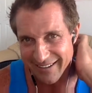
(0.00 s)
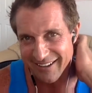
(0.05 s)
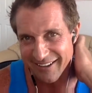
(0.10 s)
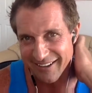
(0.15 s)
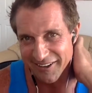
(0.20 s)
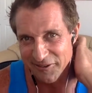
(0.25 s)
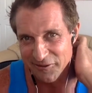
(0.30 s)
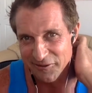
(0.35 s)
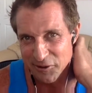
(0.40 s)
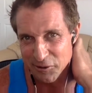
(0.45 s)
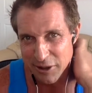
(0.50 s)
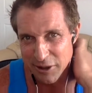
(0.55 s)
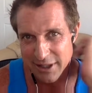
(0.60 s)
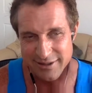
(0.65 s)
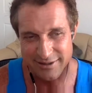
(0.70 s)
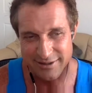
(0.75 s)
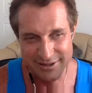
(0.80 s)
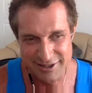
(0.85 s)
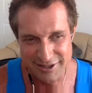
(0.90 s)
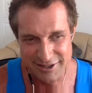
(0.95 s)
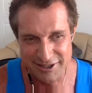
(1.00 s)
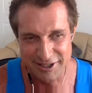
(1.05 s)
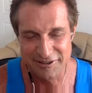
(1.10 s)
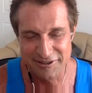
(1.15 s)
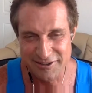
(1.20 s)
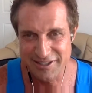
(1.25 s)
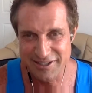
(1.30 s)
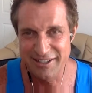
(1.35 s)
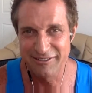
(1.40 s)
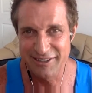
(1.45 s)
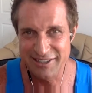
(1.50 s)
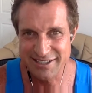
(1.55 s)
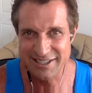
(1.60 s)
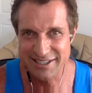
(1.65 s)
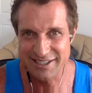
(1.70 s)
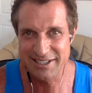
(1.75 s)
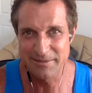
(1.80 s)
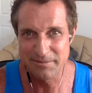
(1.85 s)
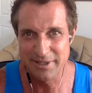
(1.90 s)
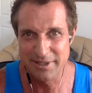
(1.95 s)
All of your weaknesses don't
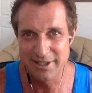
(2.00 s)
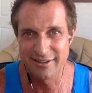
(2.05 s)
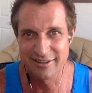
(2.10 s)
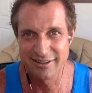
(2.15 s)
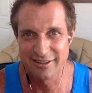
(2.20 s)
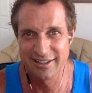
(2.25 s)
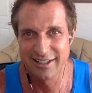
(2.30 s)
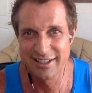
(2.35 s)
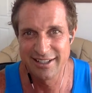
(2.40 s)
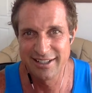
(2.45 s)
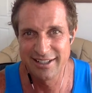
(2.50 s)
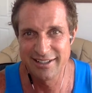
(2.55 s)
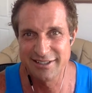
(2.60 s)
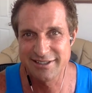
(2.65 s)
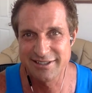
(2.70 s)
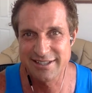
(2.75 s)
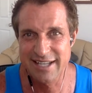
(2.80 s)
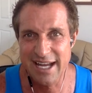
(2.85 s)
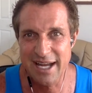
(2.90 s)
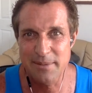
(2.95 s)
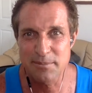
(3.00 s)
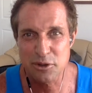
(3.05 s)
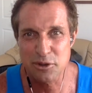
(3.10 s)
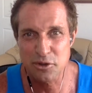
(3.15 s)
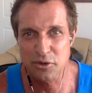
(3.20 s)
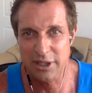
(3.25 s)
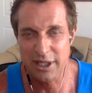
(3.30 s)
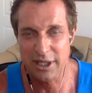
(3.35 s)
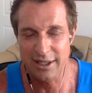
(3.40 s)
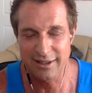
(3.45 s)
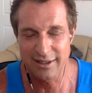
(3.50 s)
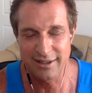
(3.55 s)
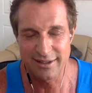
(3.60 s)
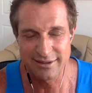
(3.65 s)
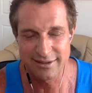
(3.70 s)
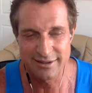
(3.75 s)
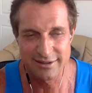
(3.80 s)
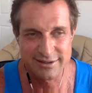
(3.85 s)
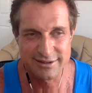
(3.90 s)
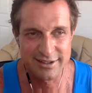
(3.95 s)
seem nearly as hamstringing
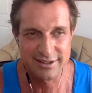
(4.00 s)
as, mm.